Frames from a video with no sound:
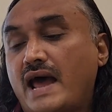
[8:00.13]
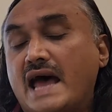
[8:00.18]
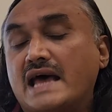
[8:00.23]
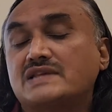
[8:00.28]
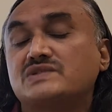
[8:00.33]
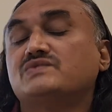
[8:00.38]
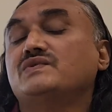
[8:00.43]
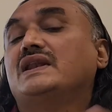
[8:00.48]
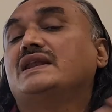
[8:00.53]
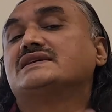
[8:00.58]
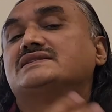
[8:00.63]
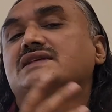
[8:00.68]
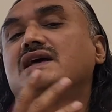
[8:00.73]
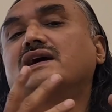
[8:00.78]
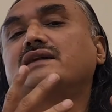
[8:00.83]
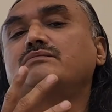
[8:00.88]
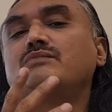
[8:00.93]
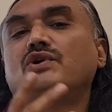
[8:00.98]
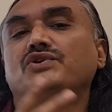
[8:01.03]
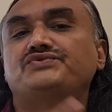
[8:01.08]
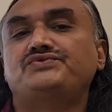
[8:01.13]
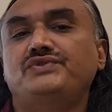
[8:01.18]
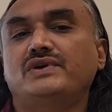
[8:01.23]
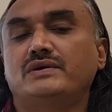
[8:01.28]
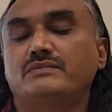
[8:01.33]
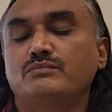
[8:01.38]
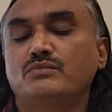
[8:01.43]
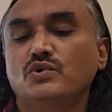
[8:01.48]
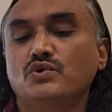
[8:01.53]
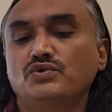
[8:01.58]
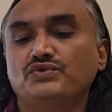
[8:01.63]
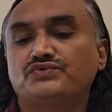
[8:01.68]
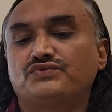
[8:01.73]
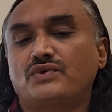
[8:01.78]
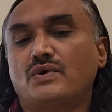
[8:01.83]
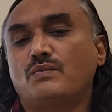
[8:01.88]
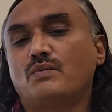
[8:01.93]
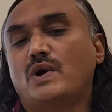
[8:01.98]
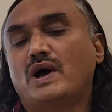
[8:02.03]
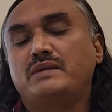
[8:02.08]
as well as the atmosphere, moves
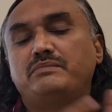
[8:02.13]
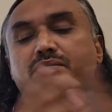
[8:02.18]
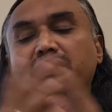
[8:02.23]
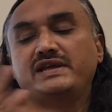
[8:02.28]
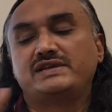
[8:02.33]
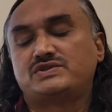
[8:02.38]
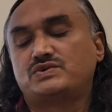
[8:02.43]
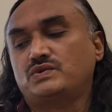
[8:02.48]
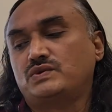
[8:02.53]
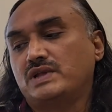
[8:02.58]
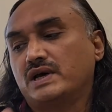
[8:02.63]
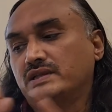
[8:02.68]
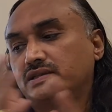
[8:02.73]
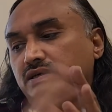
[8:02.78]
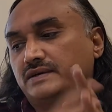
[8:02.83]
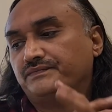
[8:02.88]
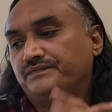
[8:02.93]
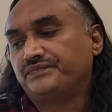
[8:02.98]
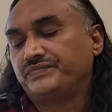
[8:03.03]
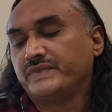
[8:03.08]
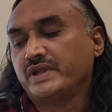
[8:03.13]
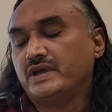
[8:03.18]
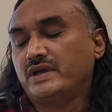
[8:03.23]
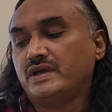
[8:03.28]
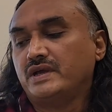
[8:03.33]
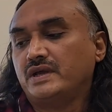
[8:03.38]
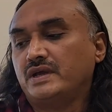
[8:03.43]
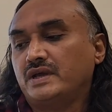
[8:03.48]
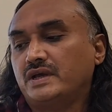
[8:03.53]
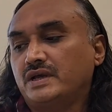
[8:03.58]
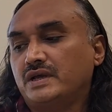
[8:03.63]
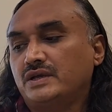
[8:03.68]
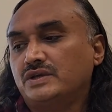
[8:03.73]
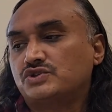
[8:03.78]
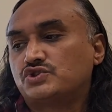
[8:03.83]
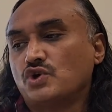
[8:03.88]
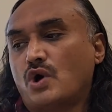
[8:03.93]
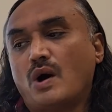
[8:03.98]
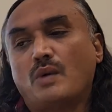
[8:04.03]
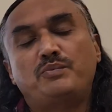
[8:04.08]
from one place to the other.
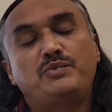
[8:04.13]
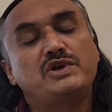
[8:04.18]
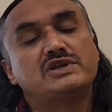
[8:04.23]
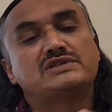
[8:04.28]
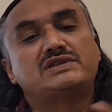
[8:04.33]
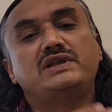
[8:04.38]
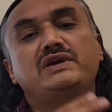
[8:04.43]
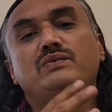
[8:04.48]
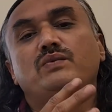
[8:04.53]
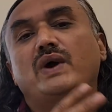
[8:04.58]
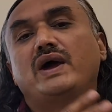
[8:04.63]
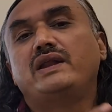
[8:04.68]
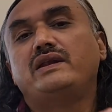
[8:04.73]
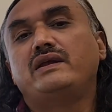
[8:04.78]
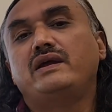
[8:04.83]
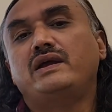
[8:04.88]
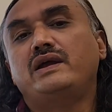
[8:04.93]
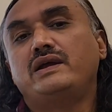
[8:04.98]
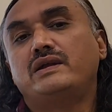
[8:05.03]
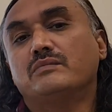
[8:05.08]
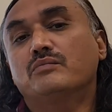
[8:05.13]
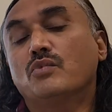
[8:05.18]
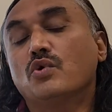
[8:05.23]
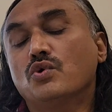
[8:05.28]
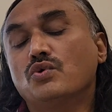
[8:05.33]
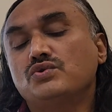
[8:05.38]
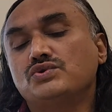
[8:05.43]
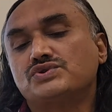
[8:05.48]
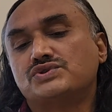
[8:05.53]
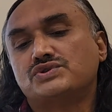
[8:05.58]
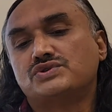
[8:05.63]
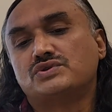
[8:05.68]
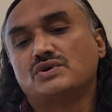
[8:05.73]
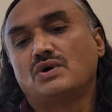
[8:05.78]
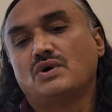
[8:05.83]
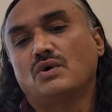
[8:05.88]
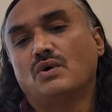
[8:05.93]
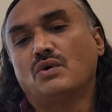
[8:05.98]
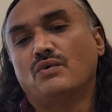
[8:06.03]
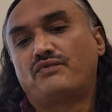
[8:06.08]
So obviously when it
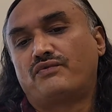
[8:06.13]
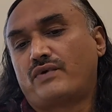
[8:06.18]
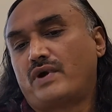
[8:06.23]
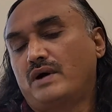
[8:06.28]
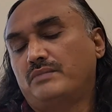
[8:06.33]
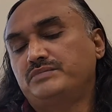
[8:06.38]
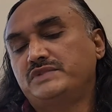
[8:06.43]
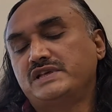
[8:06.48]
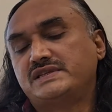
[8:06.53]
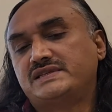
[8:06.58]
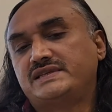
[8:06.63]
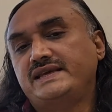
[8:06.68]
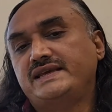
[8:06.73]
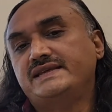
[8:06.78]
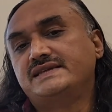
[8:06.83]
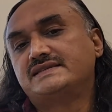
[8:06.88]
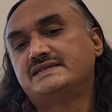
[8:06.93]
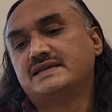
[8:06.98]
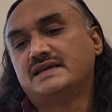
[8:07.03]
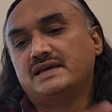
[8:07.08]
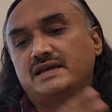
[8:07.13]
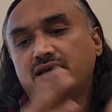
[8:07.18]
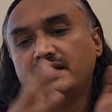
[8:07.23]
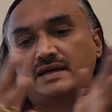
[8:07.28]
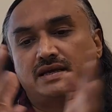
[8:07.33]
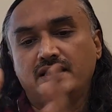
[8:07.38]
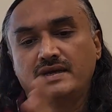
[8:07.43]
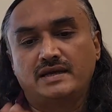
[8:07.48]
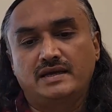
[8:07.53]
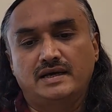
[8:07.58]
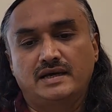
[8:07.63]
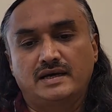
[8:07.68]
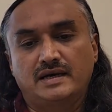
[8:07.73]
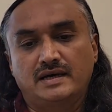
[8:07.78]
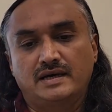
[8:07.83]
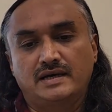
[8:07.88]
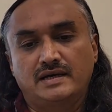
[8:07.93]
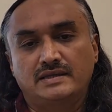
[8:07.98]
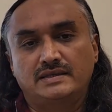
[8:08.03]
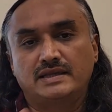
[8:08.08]
moves from the seas,
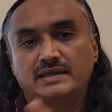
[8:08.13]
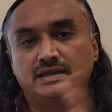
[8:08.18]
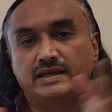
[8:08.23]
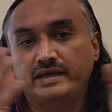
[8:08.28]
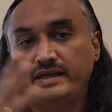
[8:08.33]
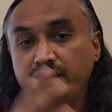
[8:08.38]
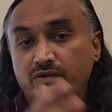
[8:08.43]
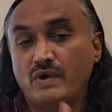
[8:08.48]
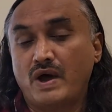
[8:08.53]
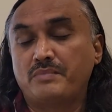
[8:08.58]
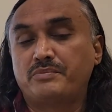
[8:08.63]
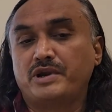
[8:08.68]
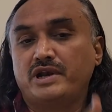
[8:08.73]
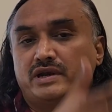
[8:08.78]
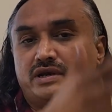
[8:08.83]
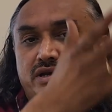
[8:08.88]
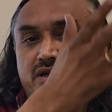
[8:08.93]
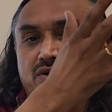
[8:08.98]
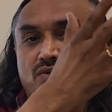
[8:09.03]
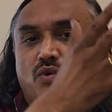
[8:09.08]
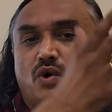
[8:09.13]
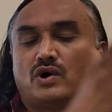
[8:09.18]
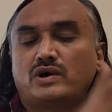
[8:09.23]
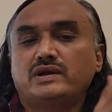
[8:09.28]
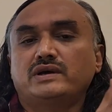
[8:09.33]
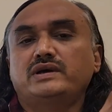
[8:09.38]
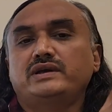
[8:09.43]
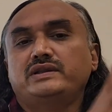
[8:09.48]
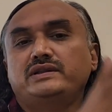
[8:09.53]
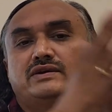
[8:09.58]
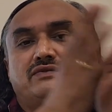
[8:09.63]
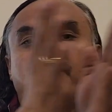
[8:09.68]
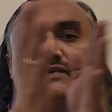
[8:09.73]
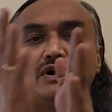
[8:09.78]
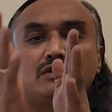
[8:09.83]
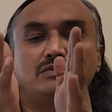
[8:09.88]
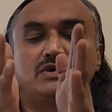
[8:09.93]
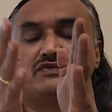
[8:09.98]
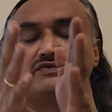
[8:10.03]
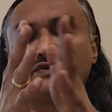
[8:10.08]
the evaporated water in the
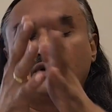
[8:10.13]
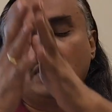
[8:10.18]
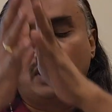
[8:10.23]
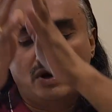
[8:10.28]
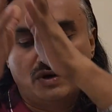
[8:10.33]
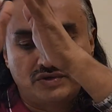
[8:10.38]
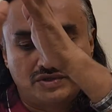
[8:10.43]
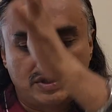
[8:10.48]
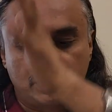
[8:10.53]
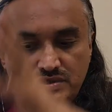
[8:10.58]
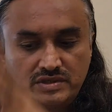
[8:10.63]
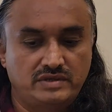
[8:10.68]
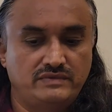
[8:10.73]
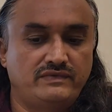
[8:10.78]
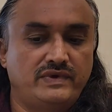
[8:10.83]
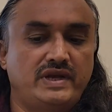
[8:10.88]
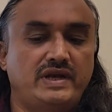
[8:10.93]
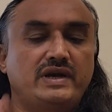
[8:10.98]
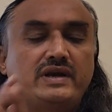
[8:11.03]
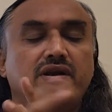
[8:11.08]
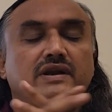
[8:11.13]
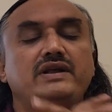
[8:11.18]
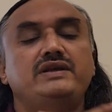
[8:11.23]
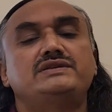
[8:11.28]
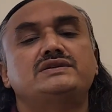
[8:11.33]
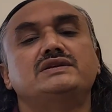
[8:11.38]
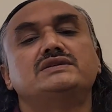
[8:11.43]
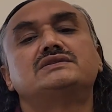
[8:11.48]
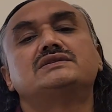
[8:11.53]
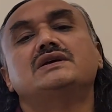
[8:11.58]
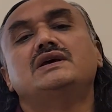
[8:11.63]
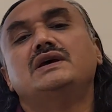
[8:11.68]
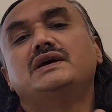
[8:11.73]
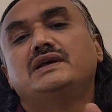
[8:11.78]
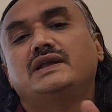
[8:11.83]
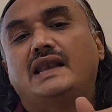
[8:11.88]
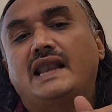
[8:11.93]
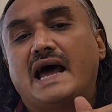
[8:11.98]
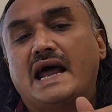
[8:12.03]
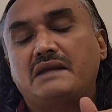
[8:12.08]
form of clouds, when it reaches
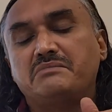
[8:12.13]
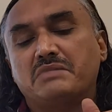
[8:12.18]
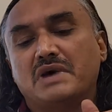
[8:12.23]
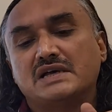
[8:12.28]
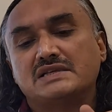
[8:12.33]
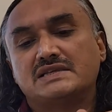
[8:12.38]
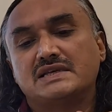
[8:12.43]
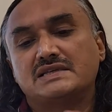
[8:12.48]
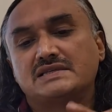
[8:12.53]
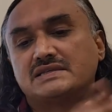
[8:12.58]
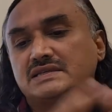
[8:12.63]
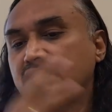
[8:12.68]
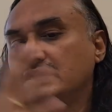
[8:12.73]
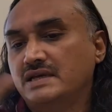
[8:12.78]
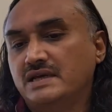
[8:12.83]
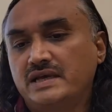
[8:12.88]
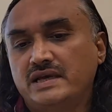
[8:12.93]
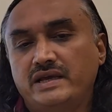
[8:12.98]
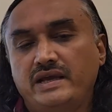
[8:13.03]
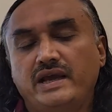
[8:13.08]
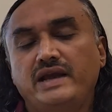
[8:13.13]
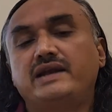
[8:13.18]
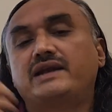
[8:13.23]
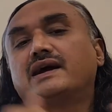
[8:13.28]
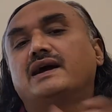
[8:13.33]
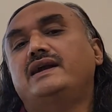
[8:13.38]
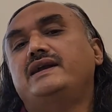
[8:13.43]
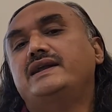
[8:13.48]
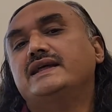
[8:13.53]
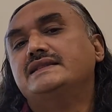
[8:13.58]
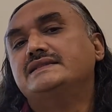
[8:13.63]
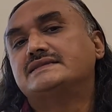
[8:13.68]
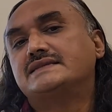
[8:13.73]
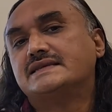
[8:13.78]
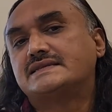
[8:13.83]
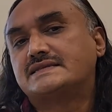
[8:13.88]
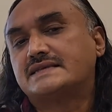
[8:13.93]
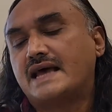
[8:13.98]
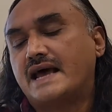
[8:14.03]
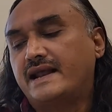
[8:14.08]
land masses, it
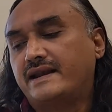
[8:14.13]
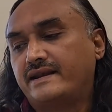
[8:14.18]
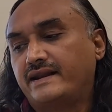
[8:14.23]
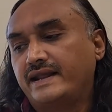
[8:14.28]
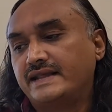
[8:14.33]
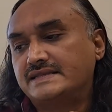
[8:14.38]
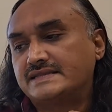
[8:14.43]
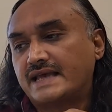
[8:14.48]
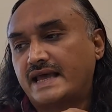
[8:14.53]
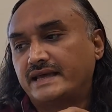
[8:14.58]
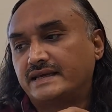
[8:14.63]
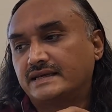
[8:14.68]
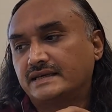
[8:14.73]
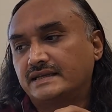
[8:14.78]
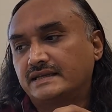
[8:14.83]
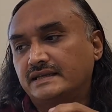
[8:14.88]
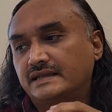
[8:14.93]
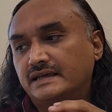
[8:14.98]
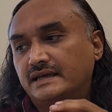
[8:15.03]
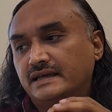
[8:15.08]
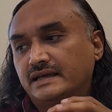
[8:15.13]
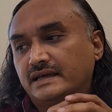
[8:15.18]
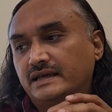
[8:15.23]
condenses and rain cycle